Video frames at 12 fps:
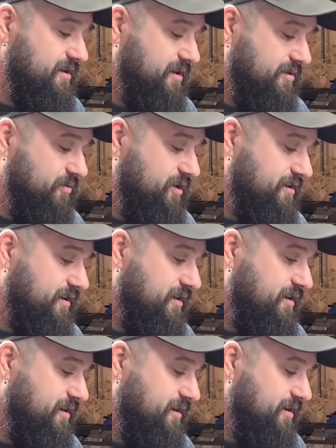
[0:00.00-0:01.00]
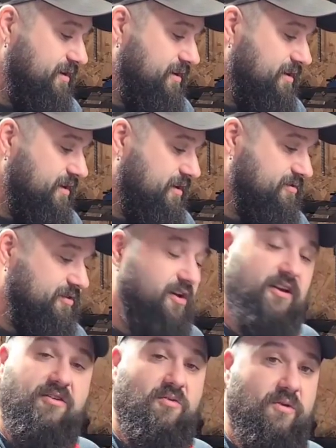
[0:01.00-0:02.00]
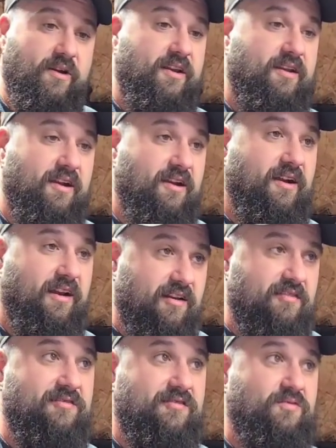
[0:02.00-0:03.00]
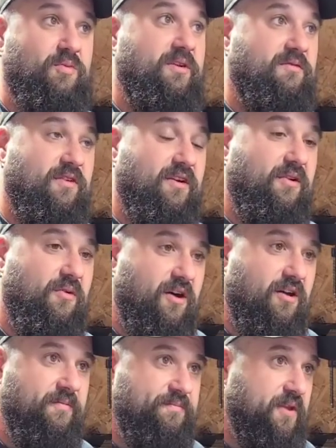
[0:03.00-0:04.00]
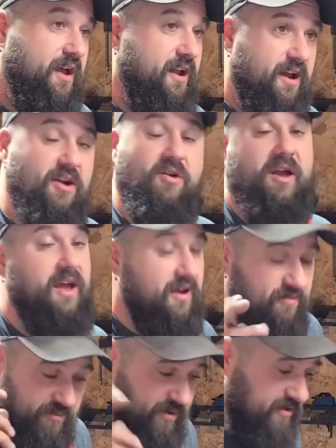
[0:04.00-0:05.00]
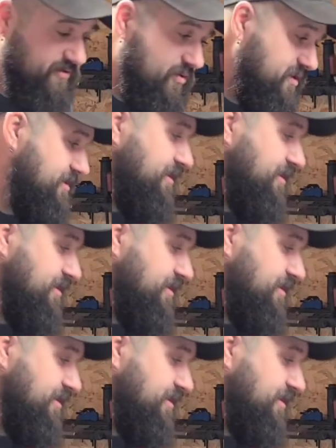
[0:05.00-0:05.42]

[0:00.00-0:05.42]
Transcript: in winter. Because a lot of the wood here, it doesn't split very well. And I know everybody's wood